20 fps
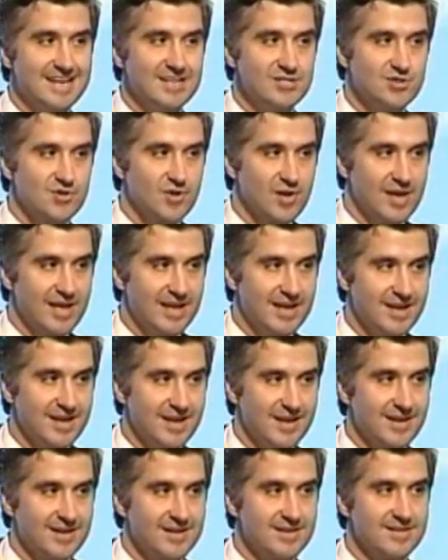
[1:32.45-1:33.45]

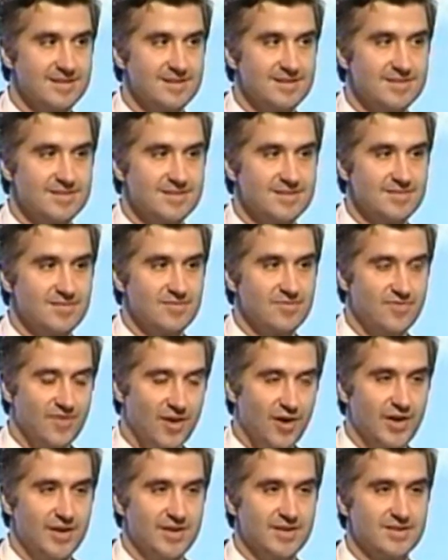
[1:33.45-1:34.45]
trading
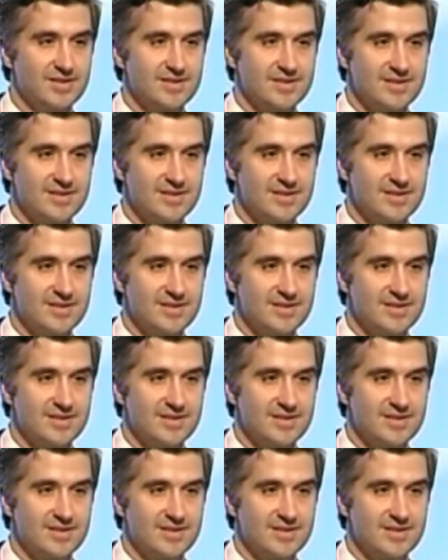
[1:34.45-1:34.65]
fund.